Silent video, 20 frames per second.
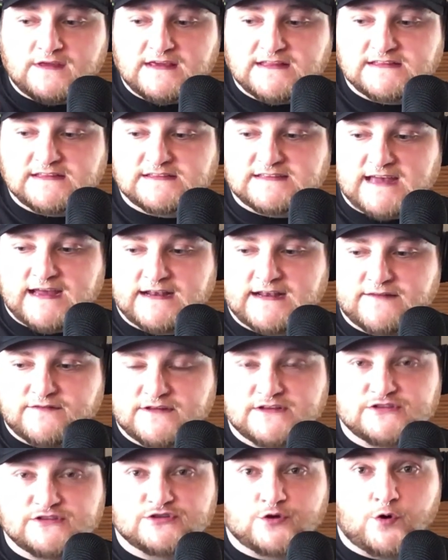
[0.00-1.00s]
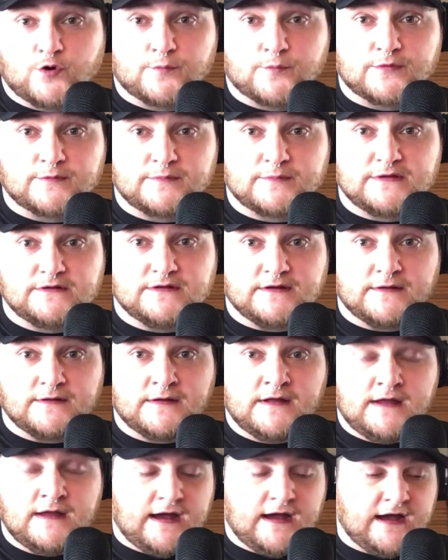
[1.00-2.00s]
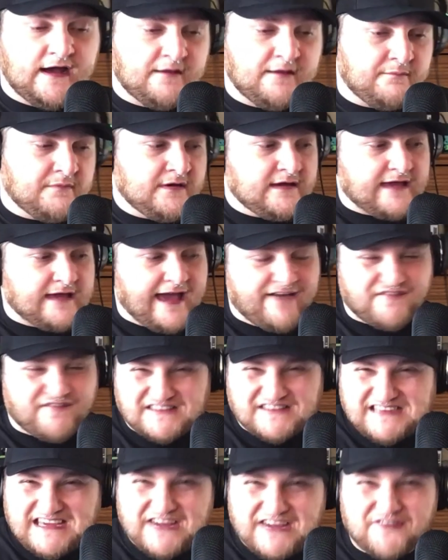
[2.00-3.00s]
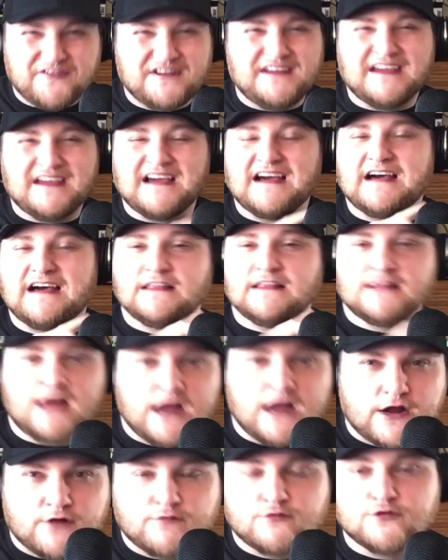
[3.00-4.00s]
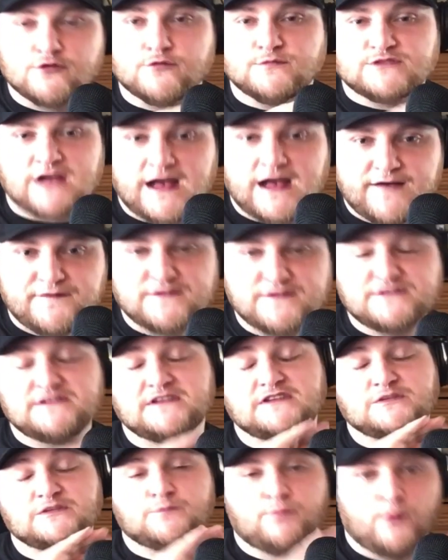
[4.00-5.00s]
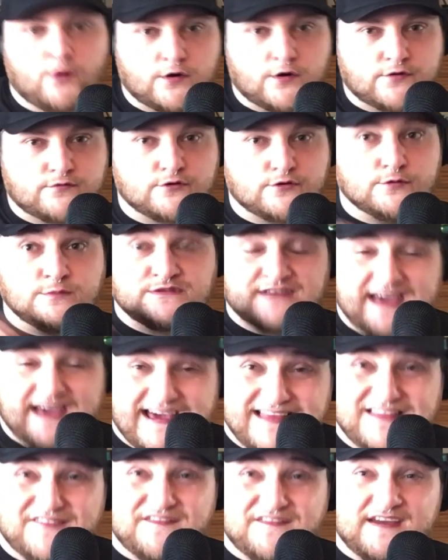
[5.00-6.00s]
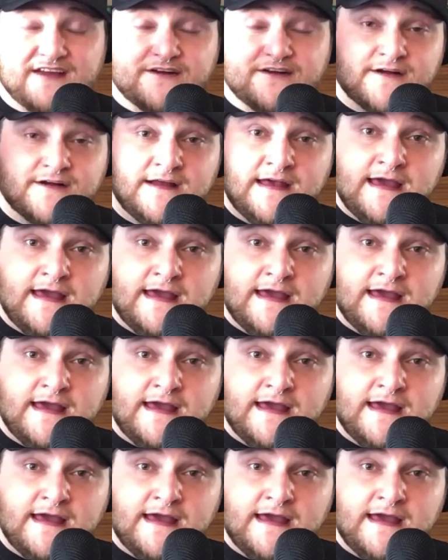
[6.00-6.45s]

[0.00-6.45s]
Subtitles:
Cafeteria, locker rooms, offices, boardrooms, elevator. And then they're all going to make it to the top of the building